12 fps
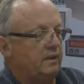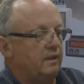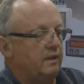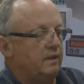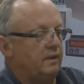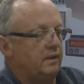
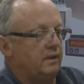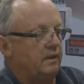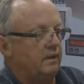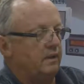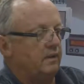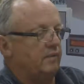
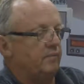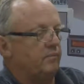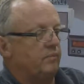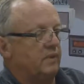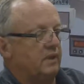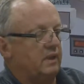
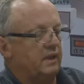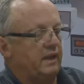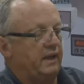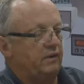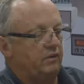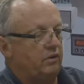
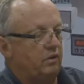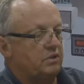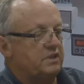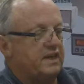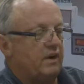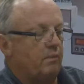And you'll
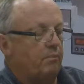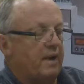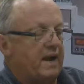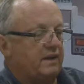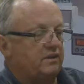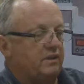notice now I'm
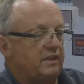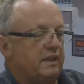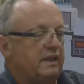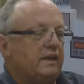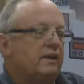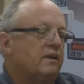back to
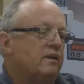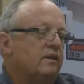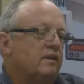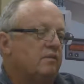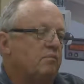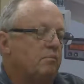the
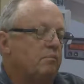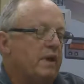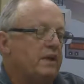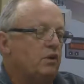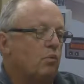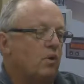
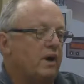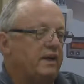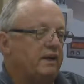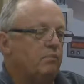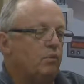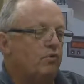menu where I
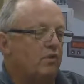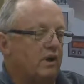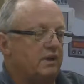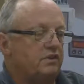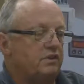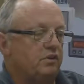can move
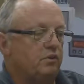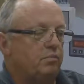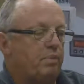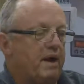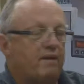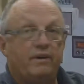on to
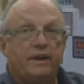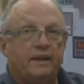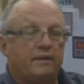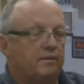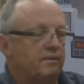parity.